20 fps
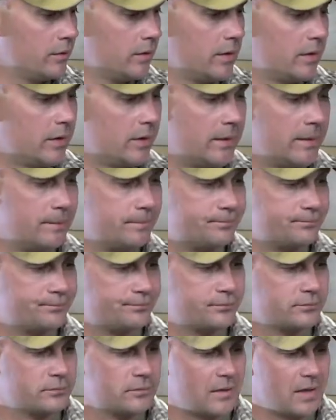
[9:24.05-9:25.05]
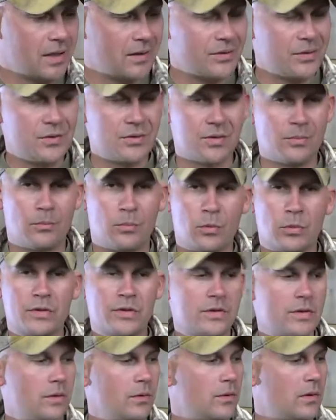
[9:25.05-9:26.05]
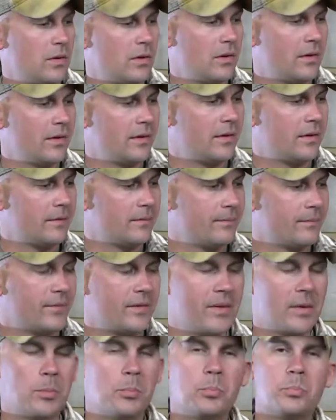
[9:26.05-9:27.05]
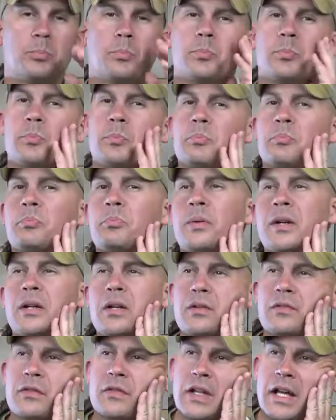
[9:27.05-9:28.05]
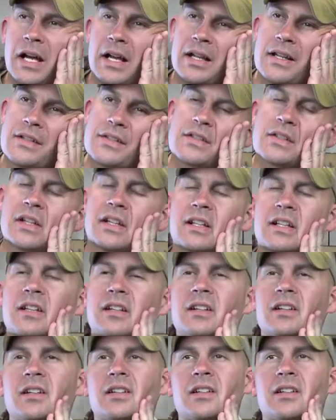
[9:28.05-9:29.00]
I'll use it more so on the bigger flies, like